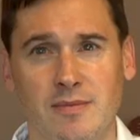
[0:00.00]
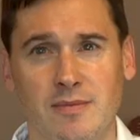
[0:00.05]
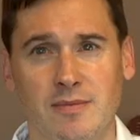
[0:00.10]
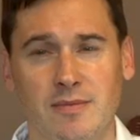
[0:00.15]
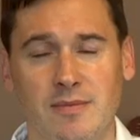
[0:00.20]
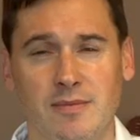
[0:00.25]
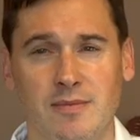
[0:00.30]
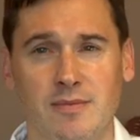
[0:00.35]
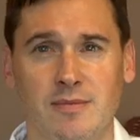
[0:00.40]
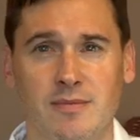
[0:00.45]

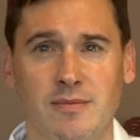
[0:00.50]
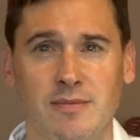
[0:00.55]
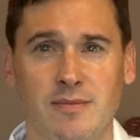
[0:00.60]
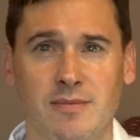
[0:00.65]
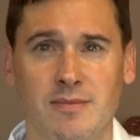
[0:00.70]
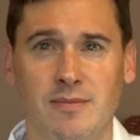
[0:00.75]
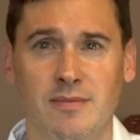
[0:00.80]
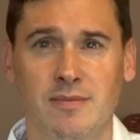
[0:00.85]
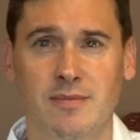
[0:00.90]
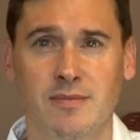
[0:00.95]

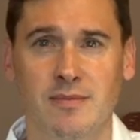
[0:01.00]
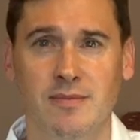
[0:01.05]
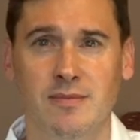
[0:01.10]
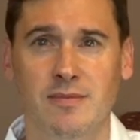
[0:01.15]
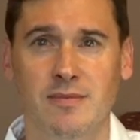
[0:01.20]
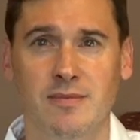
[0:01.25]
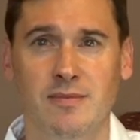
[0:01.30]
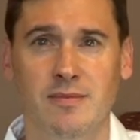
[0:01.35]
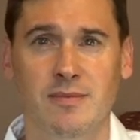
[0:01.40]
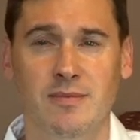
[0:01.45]

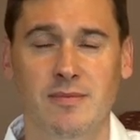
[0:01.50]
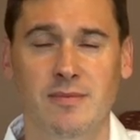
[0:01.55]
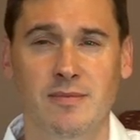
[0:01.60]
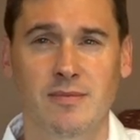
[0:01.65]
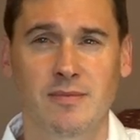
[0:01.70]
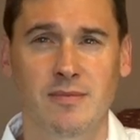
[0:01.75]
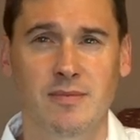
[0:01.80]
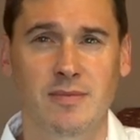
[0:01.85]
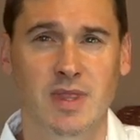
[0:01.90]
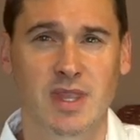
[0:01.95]

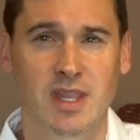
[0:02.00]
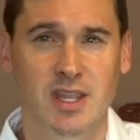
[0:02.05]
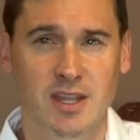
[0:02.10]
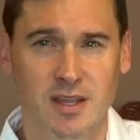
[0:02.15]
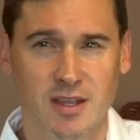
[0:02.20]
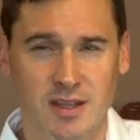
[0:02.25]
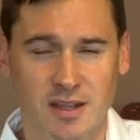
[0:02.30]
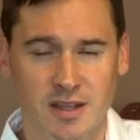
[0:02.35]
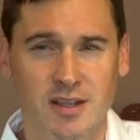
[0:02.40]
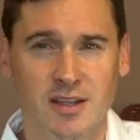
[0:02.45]

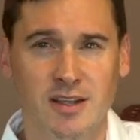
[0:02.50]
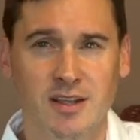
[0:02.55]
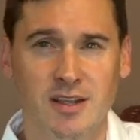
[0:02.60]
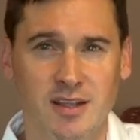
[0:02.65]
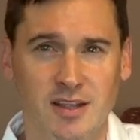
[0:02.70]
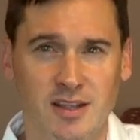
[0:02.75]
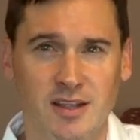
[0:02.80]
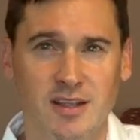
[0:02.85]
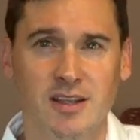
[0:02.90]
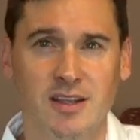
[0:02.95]

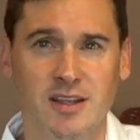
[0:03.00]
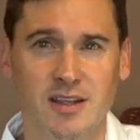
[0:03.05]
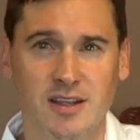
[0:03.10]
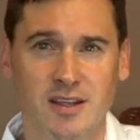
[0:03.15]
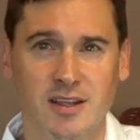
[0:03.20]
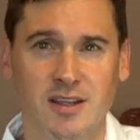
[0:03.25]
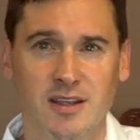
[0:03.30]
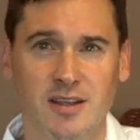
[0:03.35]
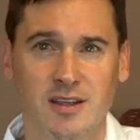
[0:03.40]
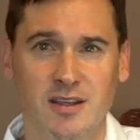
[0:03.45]

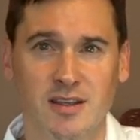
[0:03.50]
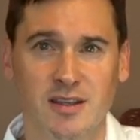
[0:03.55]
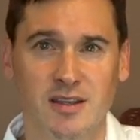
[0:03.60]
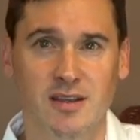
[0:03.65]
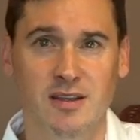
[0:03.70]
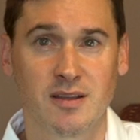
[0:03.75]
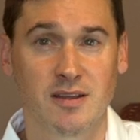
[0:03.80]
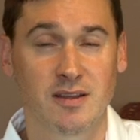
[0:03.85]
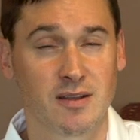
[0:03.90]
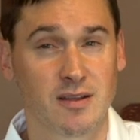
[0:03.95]

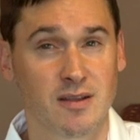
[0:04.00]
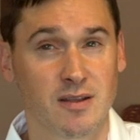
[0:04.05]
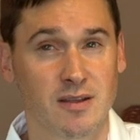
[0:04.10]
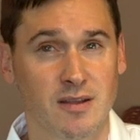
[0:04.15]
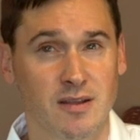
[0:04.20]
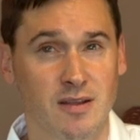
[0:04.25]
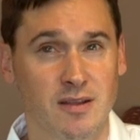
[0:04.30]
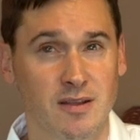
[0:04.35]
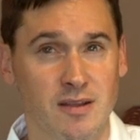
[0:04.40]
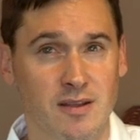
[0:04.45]
The person shown says nothing.